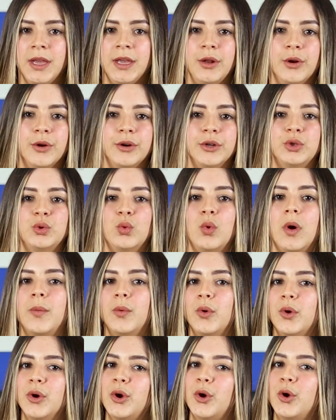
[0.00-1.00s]
in order to
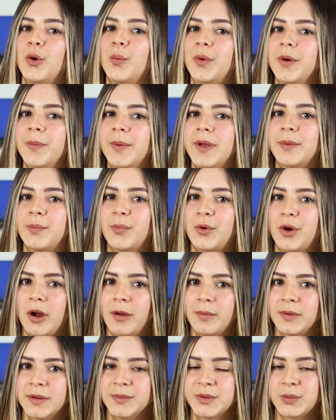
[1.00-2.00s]
avoid or prevent
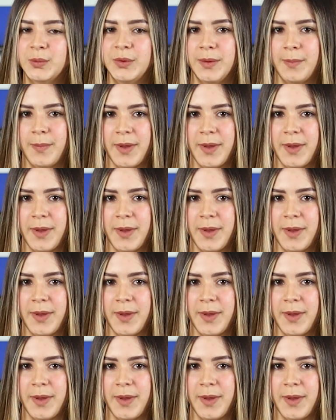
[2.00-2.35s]
problems with the